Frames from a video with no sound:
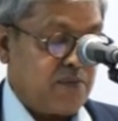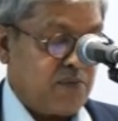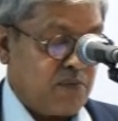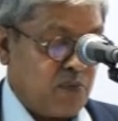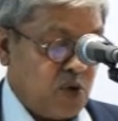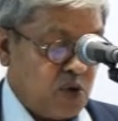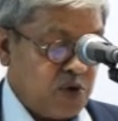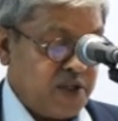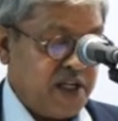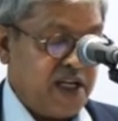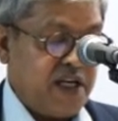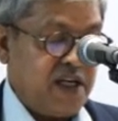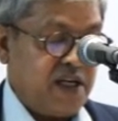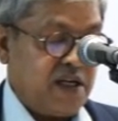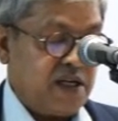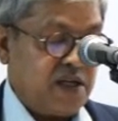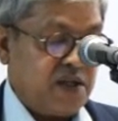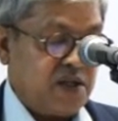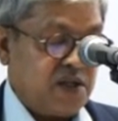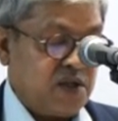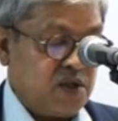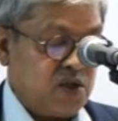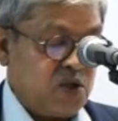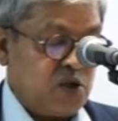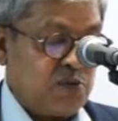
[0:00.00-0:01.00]
Modi,
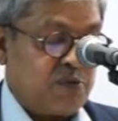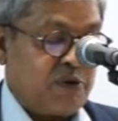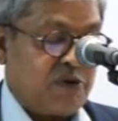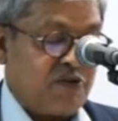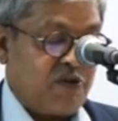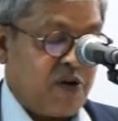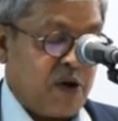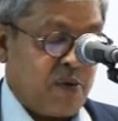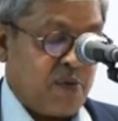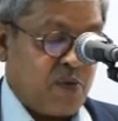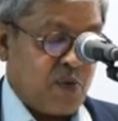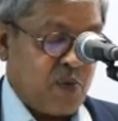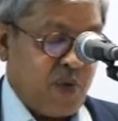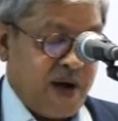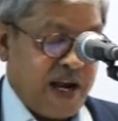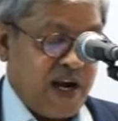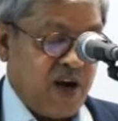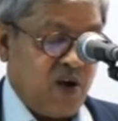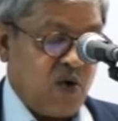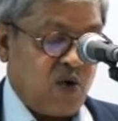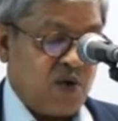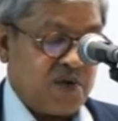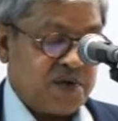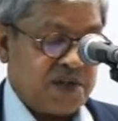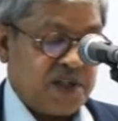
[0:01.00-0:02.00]
to perform well
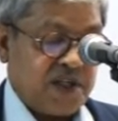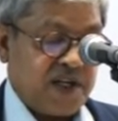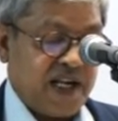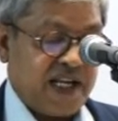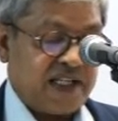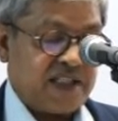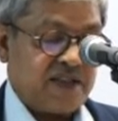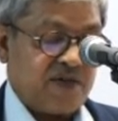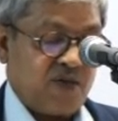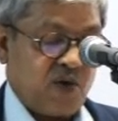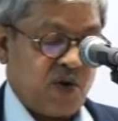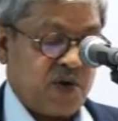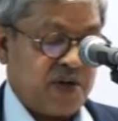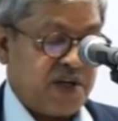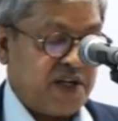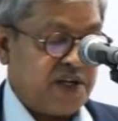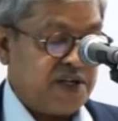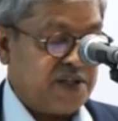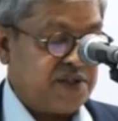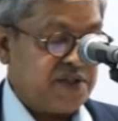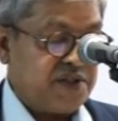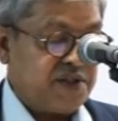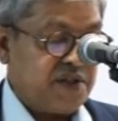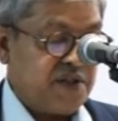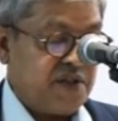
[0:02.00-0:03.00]
over the next 4
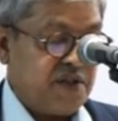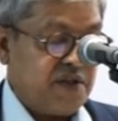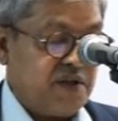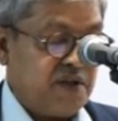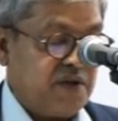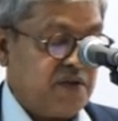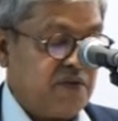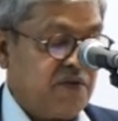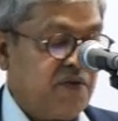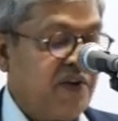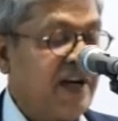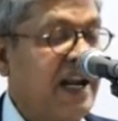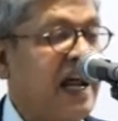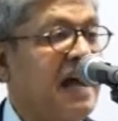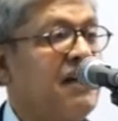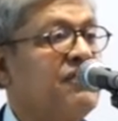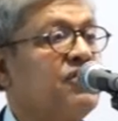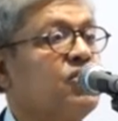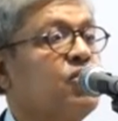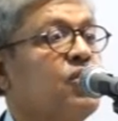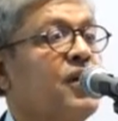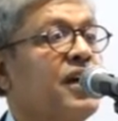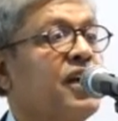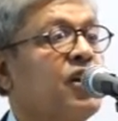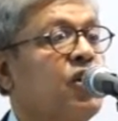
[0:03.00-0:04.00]
years, will have
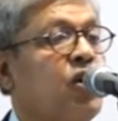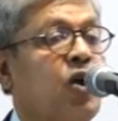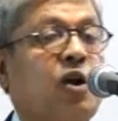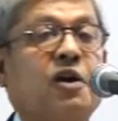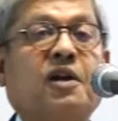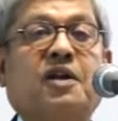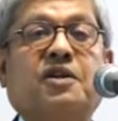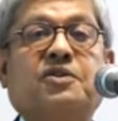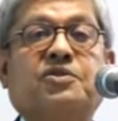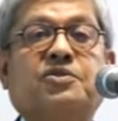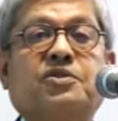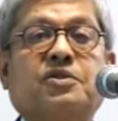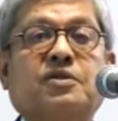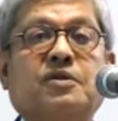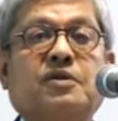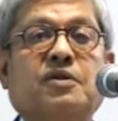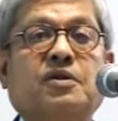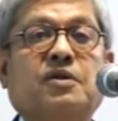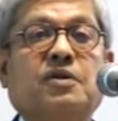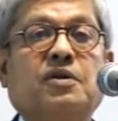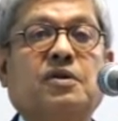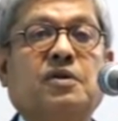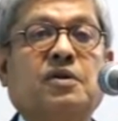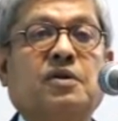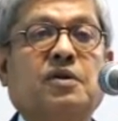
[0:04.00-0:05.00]
to acknowledge
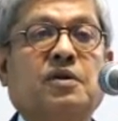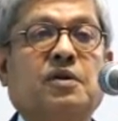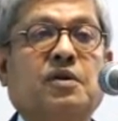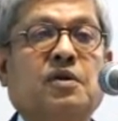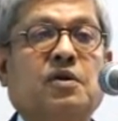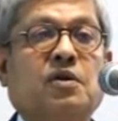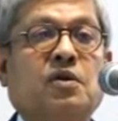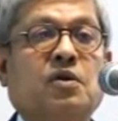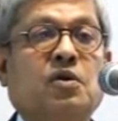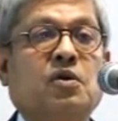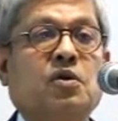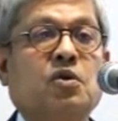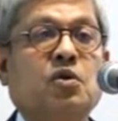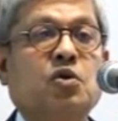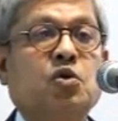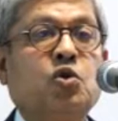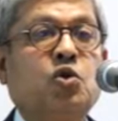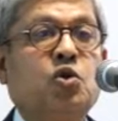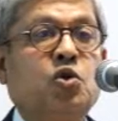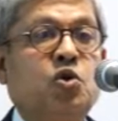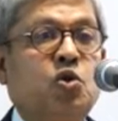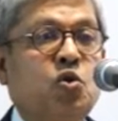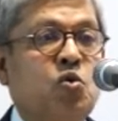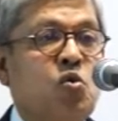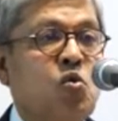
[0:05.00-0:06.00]

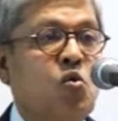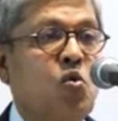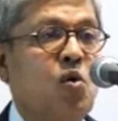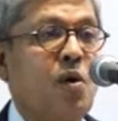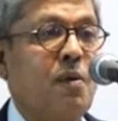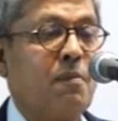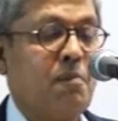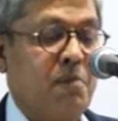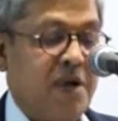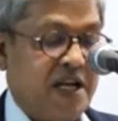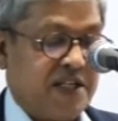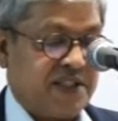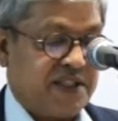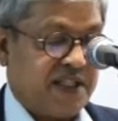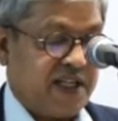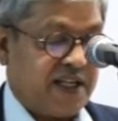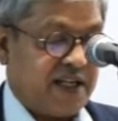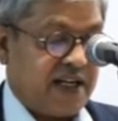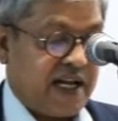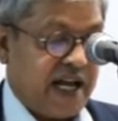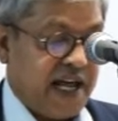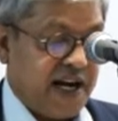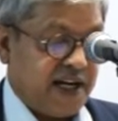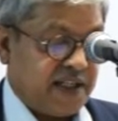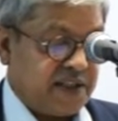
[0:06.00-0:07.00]
two
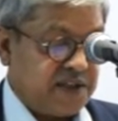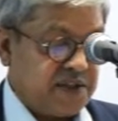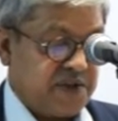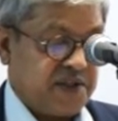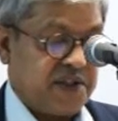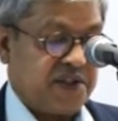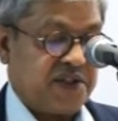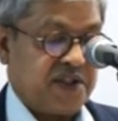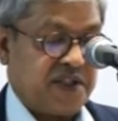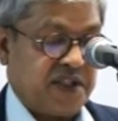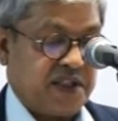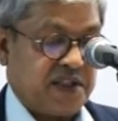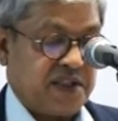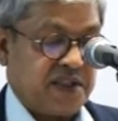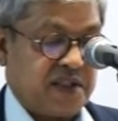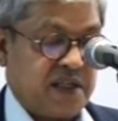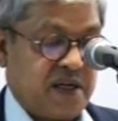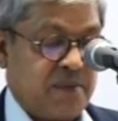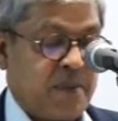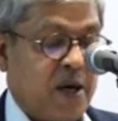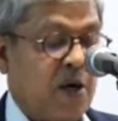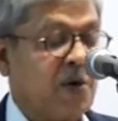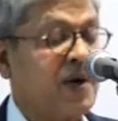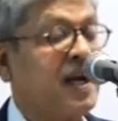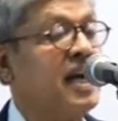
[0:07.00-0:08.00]
basic characteristics
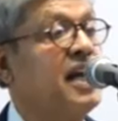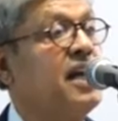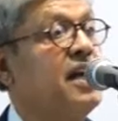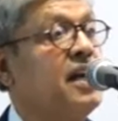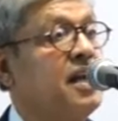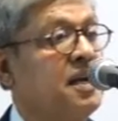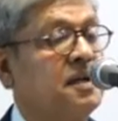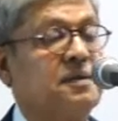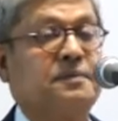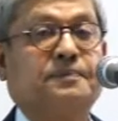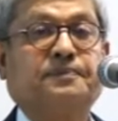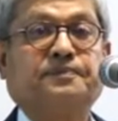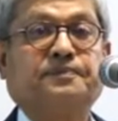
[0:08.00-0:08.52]
about India.